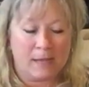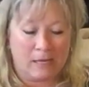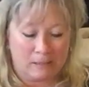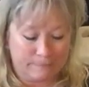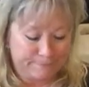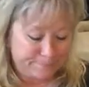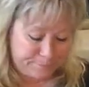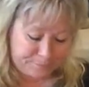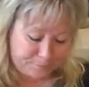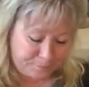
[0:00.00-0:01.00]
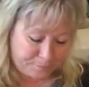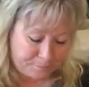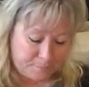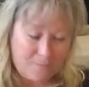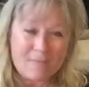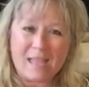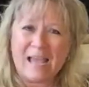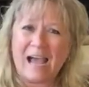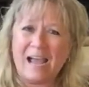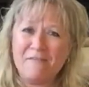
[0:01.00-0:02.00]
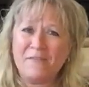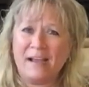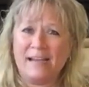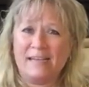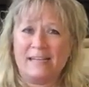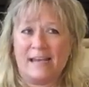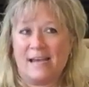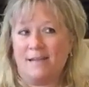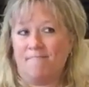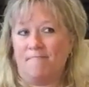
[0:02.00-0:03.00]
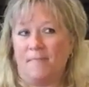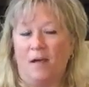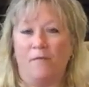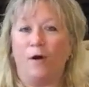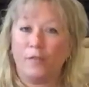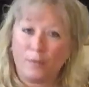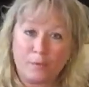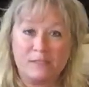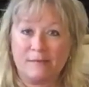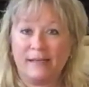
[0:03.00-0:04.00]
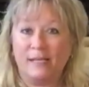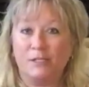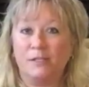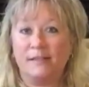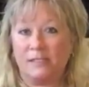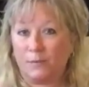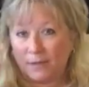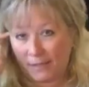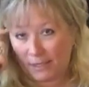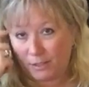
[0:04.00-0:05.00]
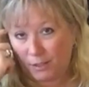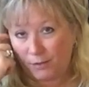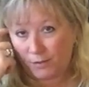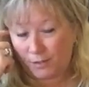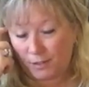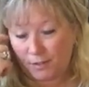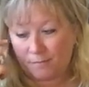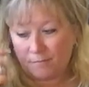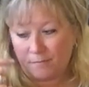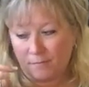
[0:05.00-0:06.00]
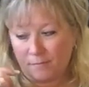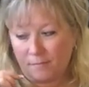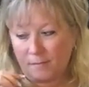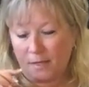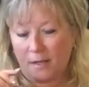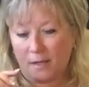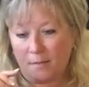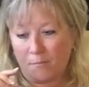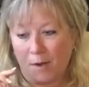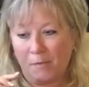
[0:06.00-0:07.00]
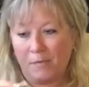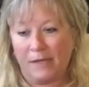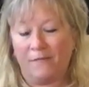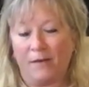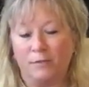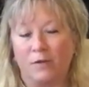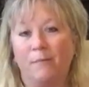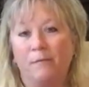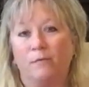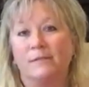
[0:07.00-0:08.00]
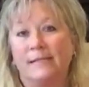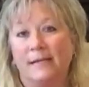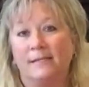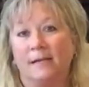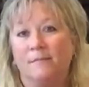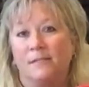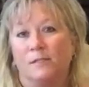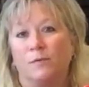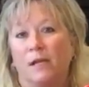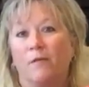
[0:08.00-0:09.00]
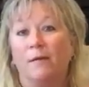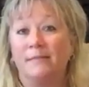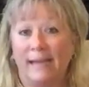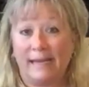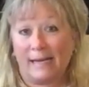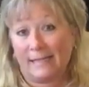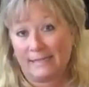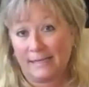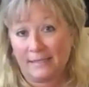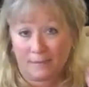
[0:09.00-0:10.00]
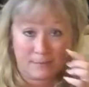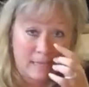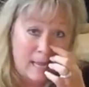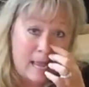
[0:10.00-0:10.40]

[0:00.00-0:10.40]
Um, I find that of all the bowls in my kitchen, this one gets used probably if I was grabbing bowls 10 times, this would get grabbed eight out of the 10 times.